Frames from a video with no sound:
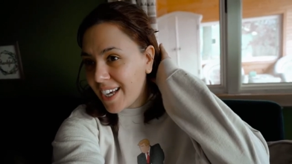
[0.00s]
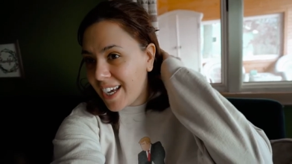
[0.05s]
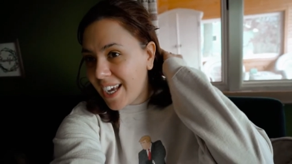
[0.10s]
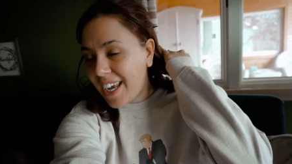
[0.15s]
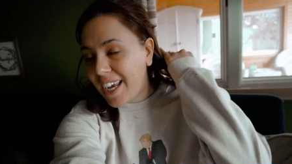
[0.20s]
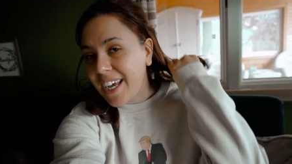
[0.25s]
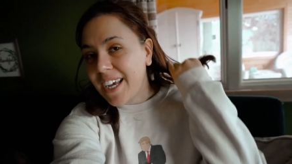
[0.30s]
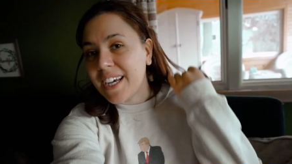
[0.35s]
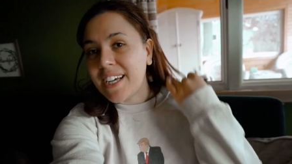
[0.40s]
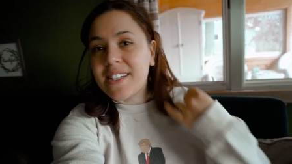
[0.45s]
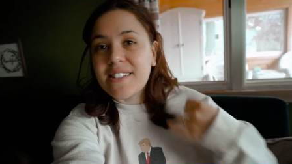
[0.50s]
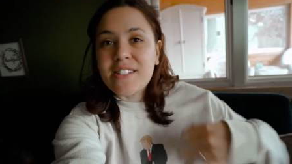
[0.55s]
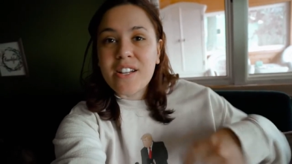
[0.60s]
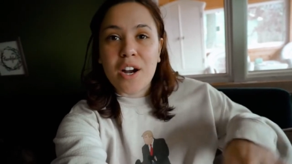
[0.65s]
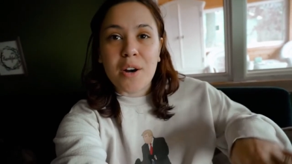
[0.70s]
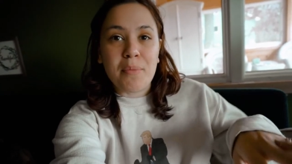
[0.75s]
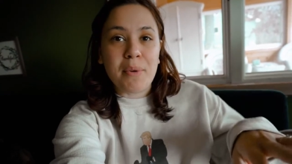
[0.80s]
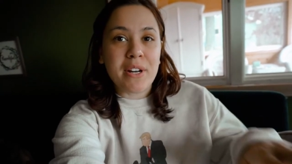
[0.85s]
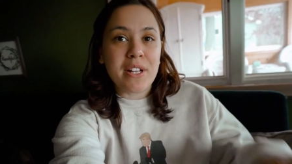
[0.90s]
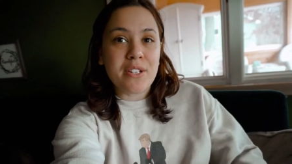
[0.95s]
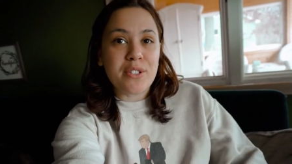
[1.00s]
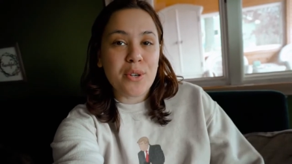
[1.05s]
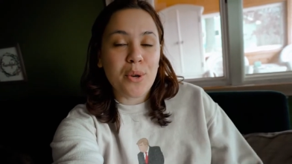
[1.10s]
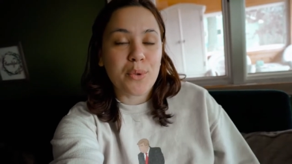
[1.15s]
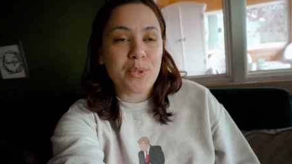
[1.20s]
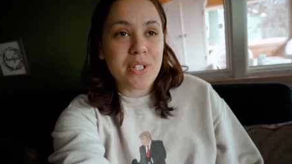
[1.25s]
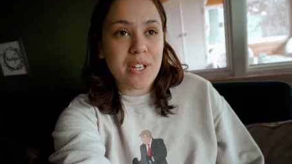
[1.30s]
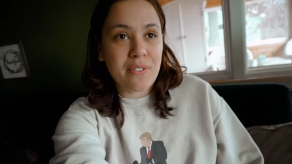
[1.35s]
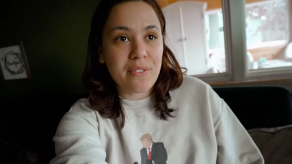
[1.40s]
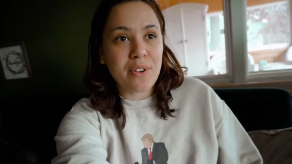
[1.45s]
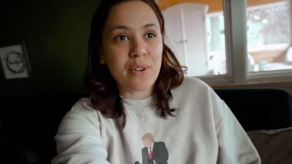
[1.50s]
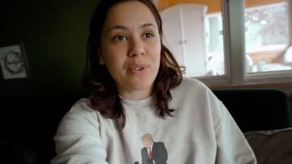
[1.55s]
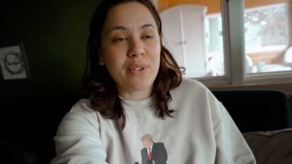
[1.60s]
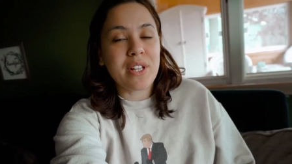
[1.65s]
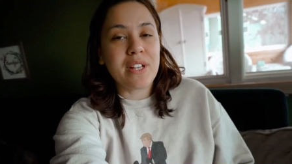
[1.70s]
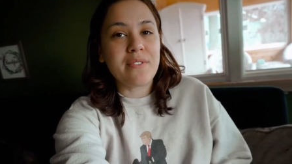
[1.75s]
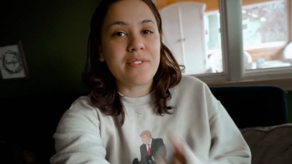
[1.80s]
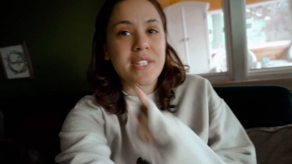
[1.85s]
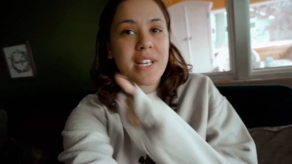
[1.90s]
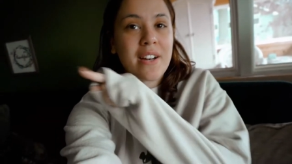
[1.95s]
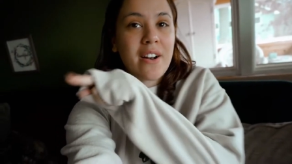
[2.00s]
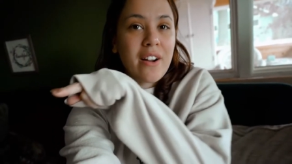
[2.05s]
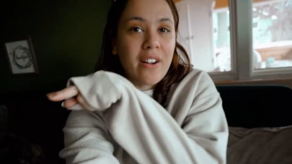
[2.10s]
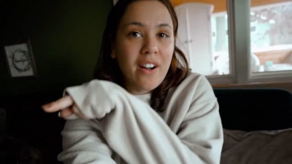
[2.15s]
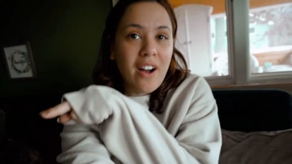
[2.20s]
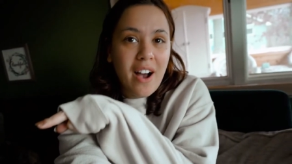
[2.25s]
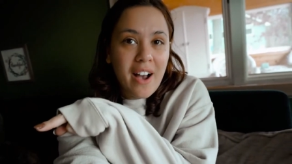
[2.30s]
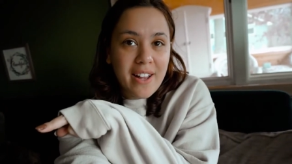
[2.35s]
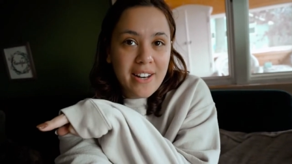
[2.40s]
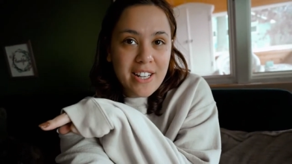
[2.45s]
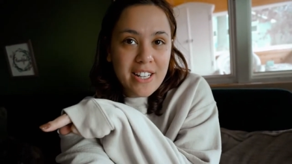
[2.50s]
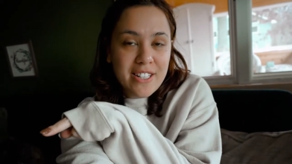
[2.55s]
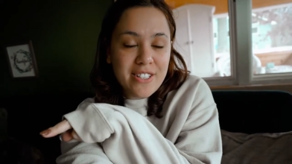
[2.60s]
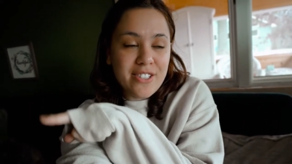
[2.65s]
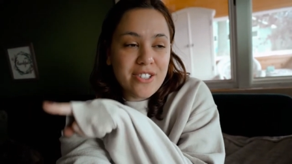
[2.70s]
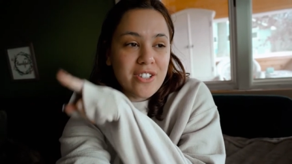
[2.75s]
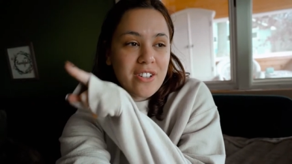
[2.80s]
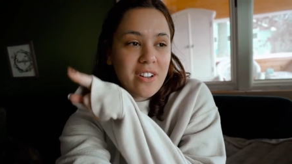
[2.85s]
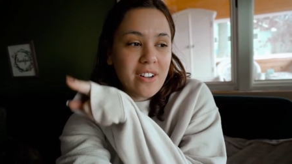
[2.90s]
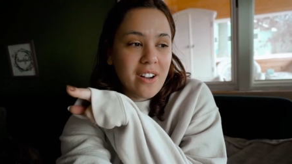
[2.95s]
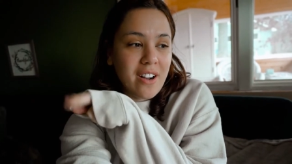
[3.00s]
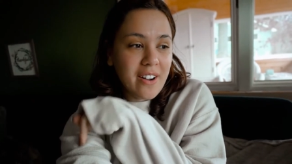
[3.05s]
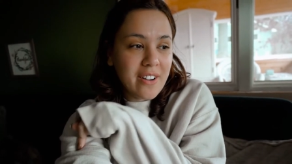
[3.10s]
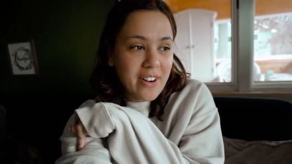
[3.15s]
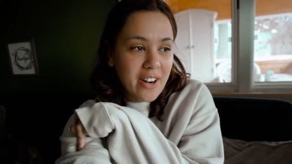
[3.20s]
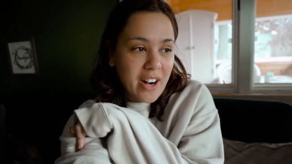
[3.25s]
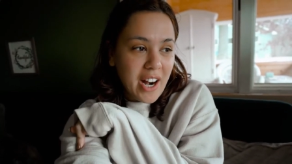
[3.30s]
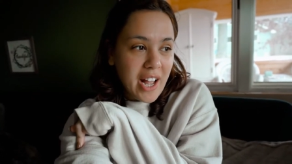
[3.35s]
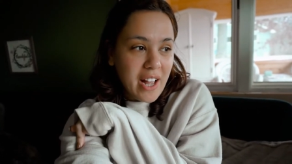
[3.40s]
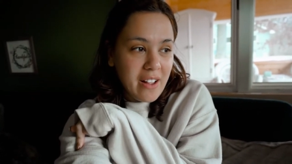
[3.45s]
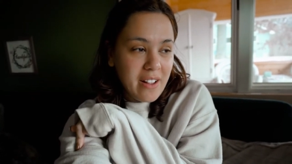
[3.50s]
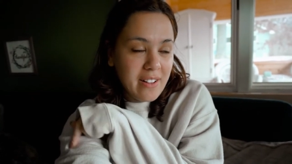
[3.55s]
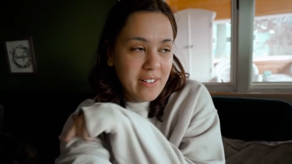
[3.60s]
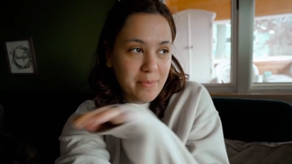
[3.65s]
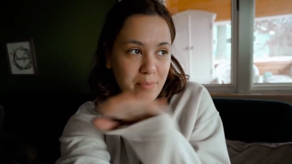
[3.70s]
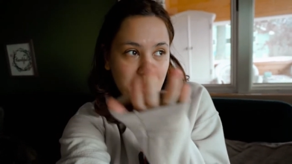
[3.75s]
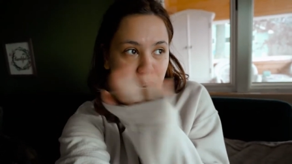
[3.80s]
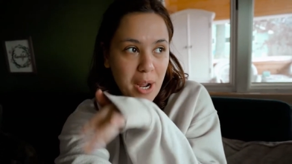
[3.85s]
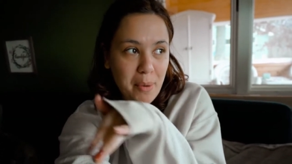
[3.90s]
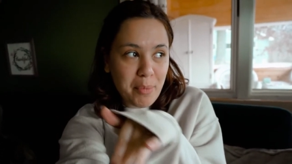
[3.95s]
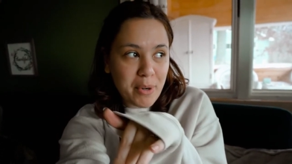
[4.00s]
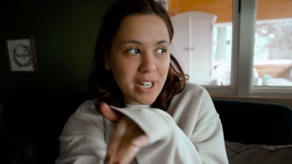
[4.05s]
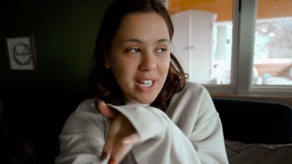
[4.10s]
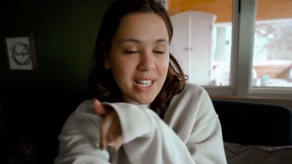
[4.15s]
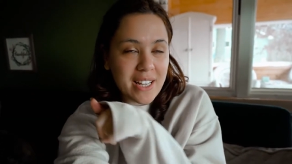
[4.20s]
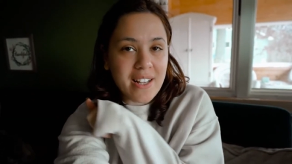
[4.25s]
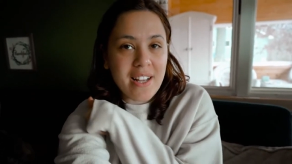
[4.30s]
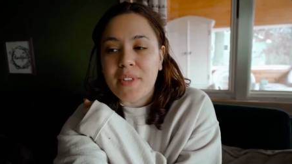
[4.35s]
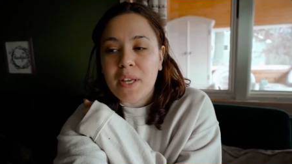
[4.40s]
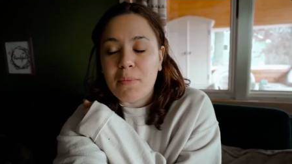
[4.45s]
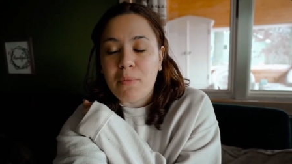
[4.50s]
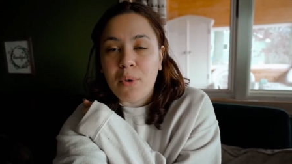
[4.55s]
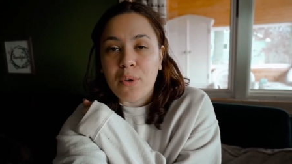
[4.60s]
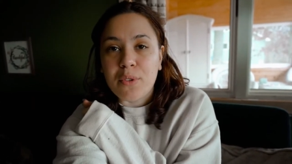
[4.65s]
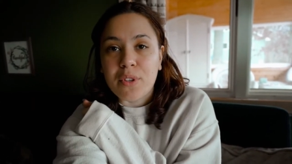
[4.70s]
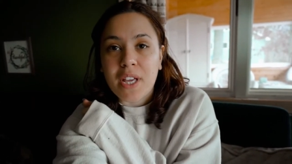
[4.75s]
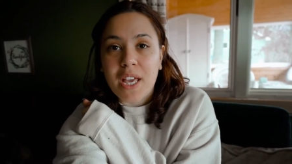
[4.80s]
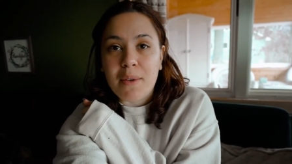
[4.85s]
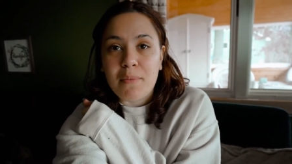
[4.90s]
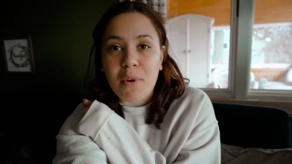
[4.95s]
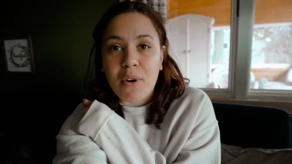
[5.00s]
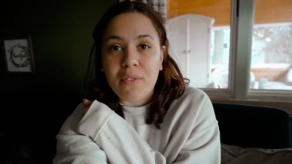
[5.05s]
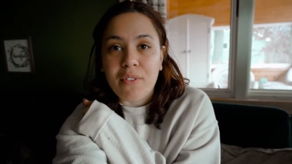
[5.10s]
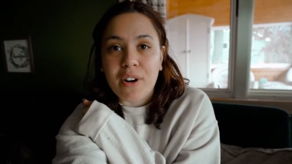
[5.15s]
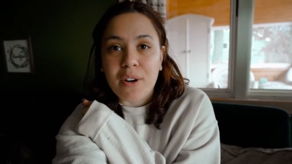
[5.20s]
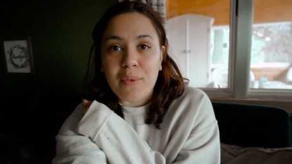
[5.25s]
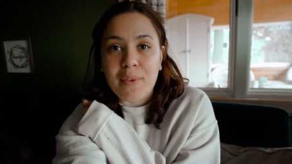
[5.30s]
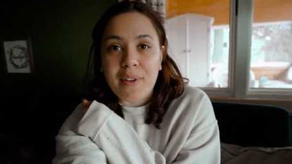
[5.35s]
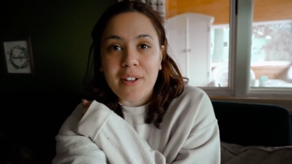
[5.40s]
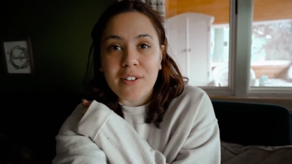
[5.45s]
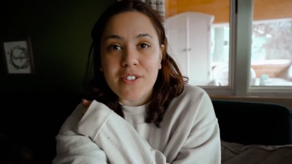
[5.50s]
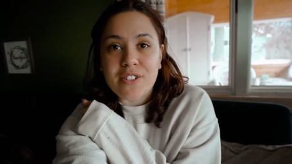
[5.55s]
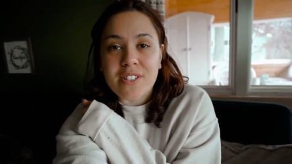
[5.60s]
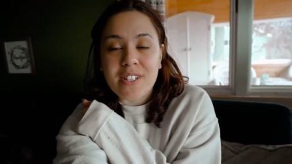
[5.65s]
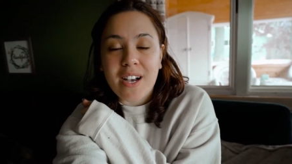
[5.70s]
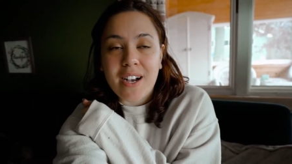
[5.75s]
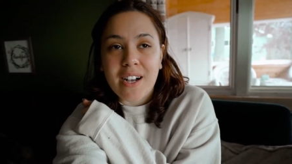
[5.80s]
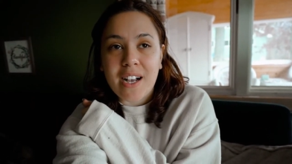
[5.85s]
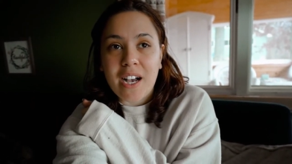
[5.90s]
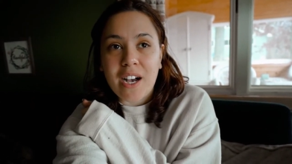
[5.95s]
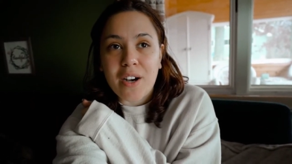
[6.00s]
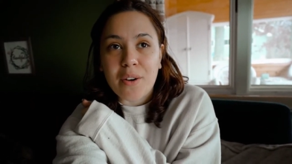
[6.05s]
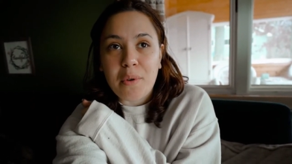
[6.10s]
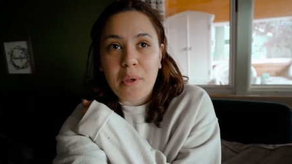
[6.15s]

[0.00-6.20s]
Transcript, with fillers: and our buddy Joseph who lives in our cottage on our property, they both came over and we all just hung out.